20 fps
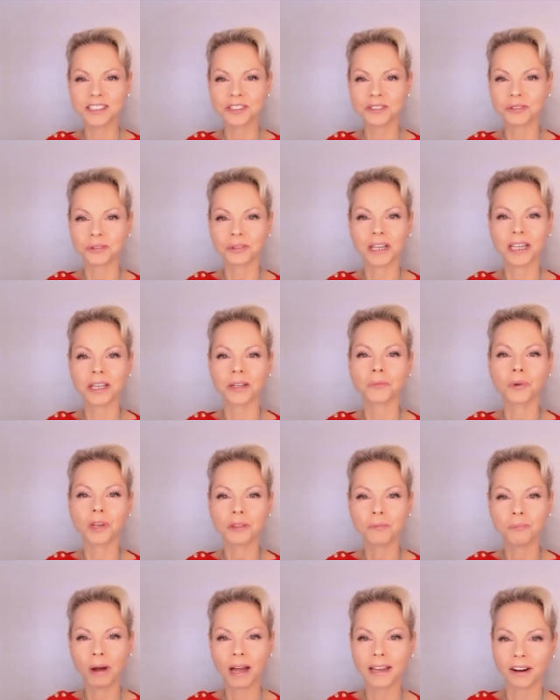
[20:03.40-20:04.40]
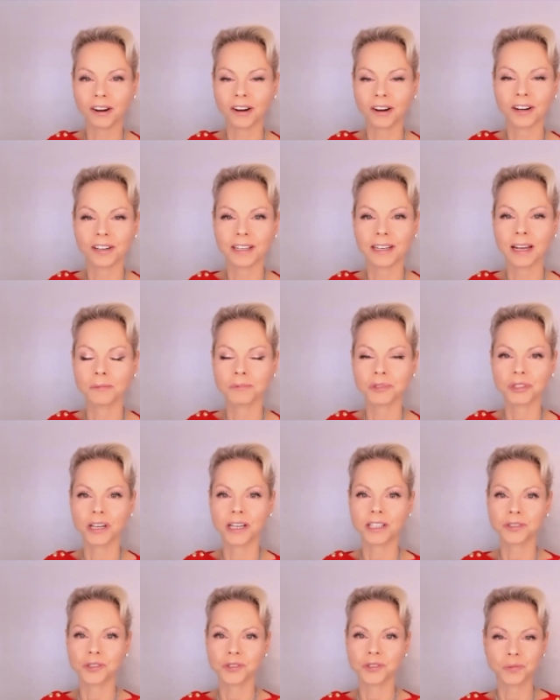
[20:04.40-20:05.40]
into it with my heart, and I'm
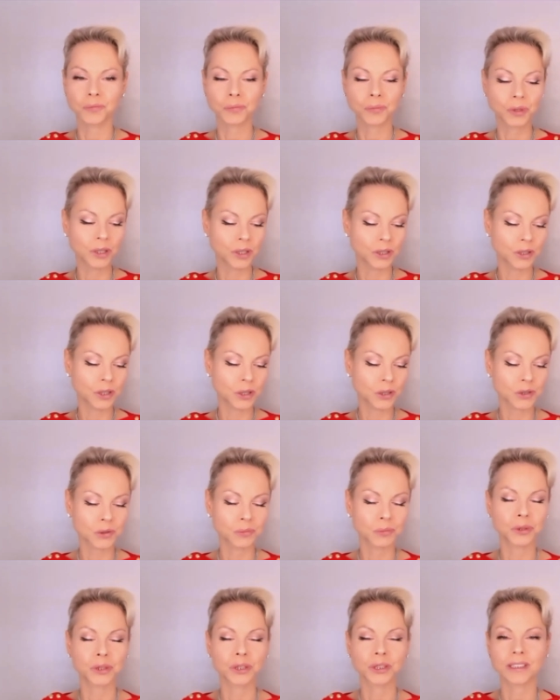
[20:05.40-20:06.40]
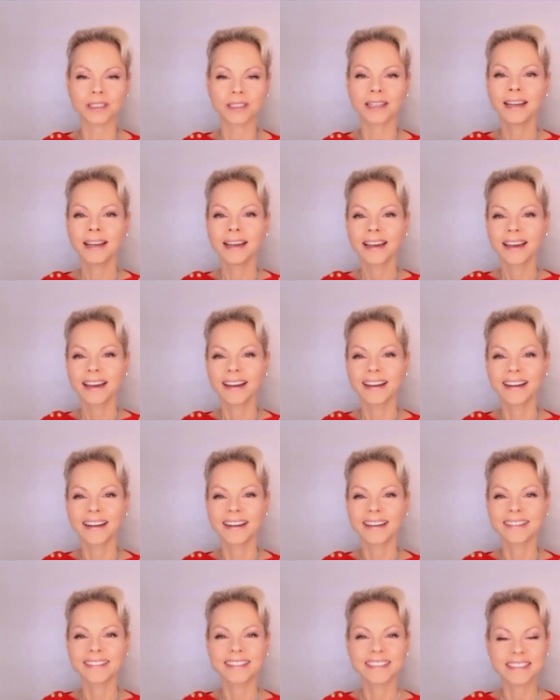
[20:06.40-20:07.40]
trying to support this
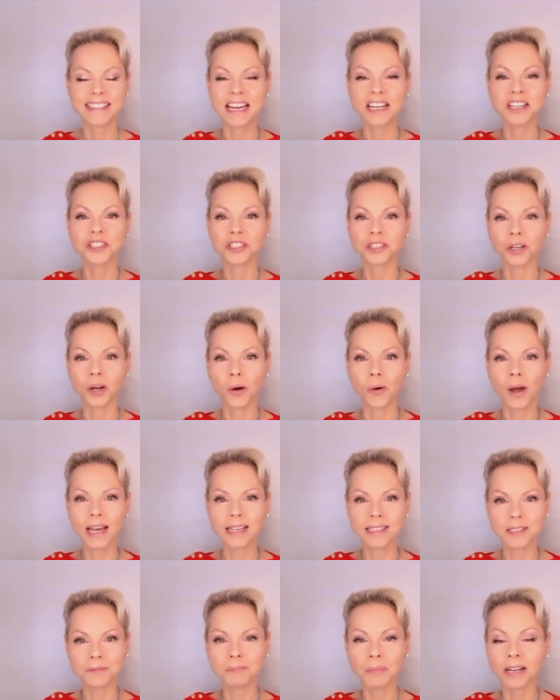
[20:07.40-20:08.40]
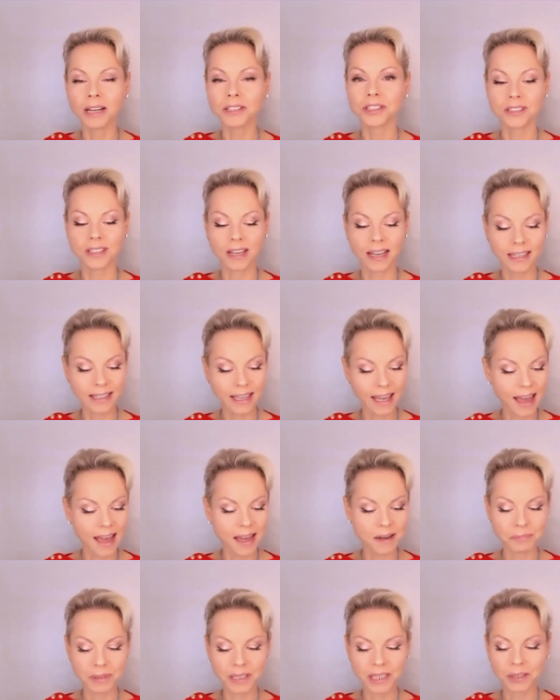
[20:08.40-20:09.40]
NGO as much as I
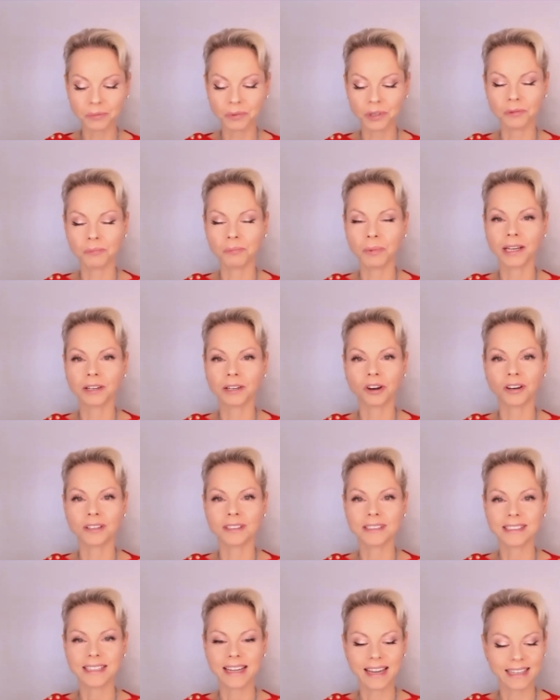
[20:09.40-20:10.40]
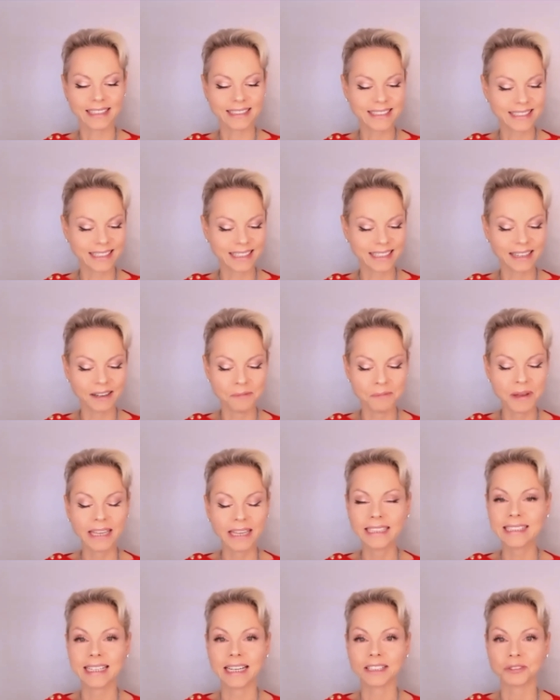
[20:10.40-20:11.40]
can, be it with my contacts,
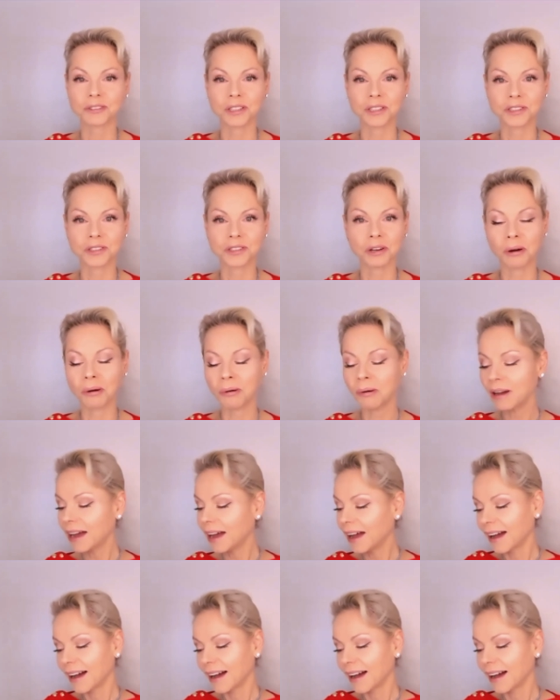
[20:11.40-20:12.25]
etc. So